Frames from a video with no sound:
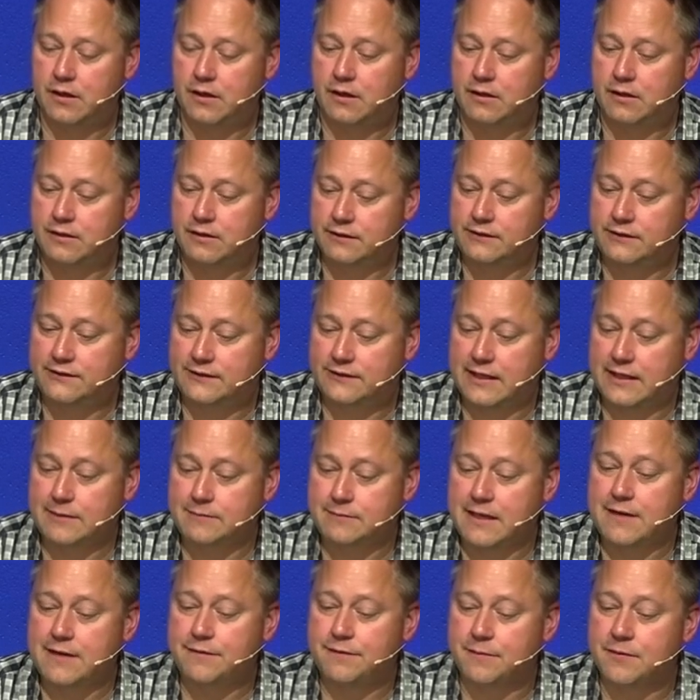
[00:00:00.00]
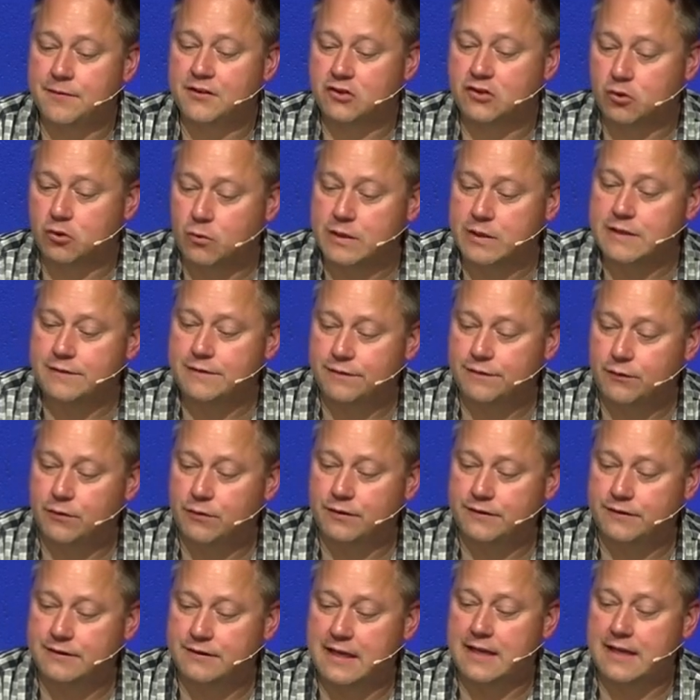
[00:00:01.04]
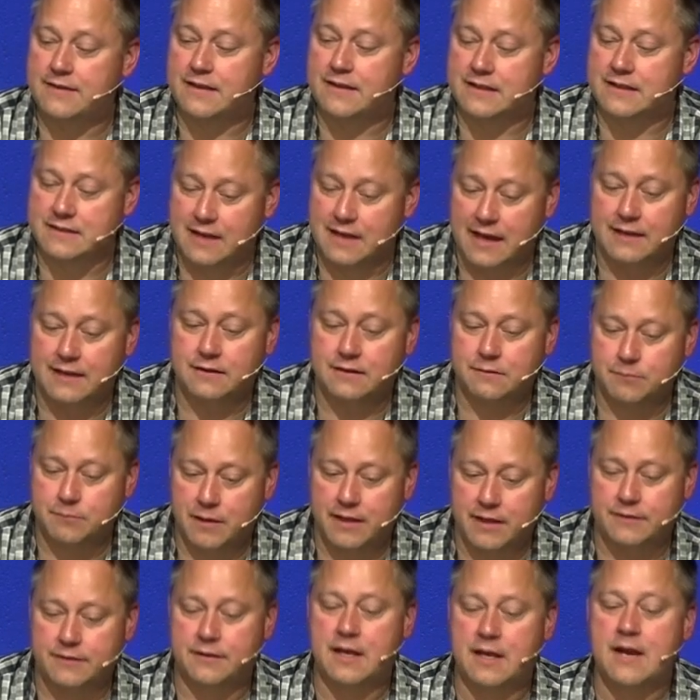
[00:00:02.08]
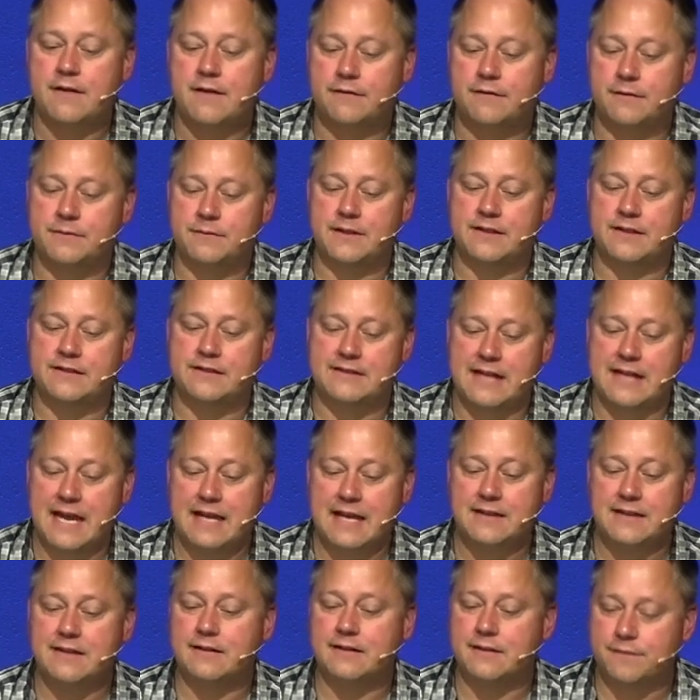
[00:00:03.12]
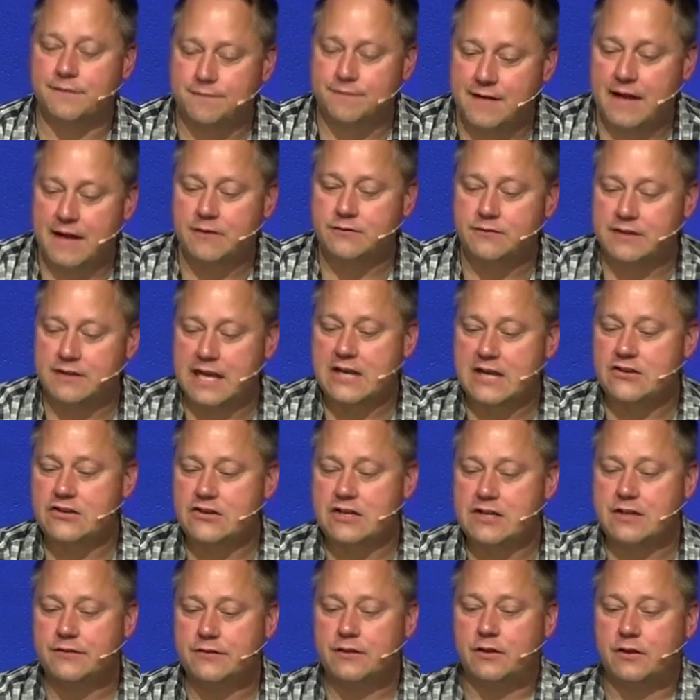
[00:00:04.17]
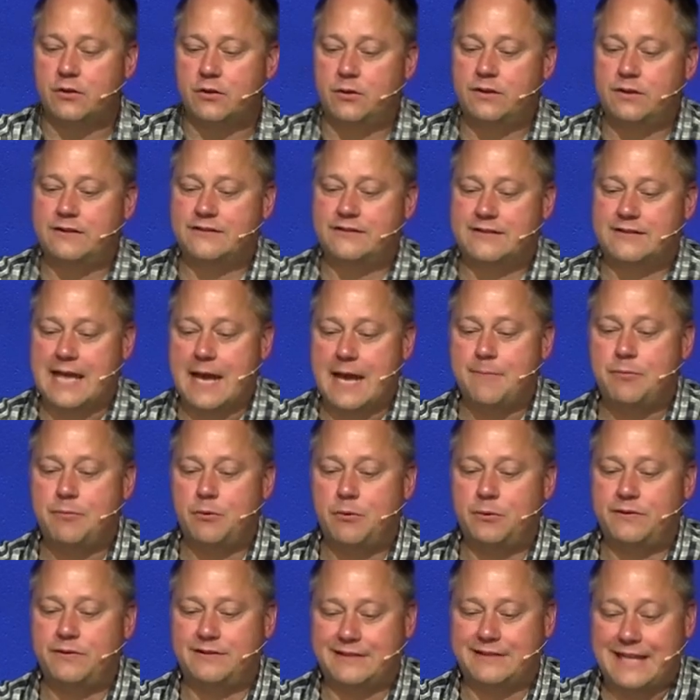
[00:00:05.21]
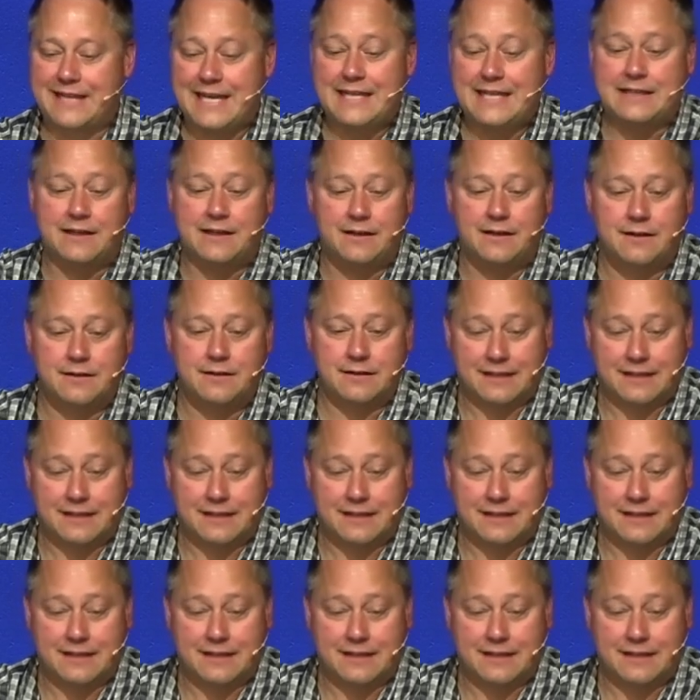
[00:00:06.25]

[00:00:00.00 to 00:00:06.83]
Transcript: the same day, from the 24th day of the ninth month, from the day that the foundation of the Lord's temple was laid.